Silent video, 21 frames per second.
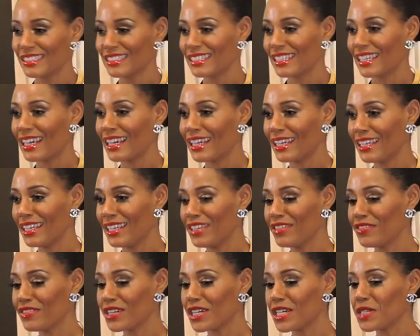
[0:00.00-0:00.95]
Hi
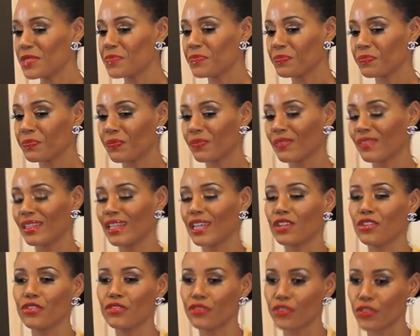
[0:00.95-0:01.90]
Eva,
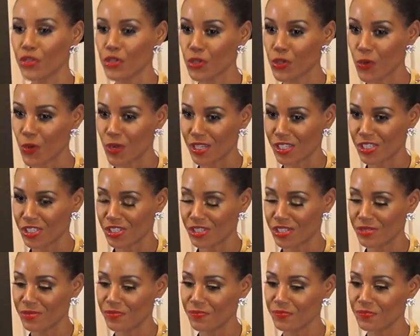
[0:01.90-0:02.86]
thank you for your
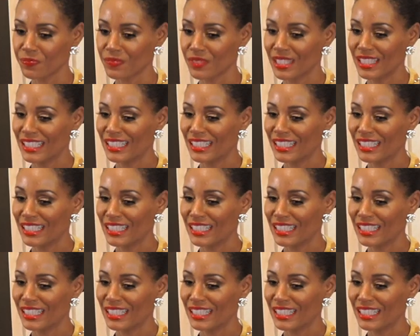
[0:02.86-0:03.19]
question.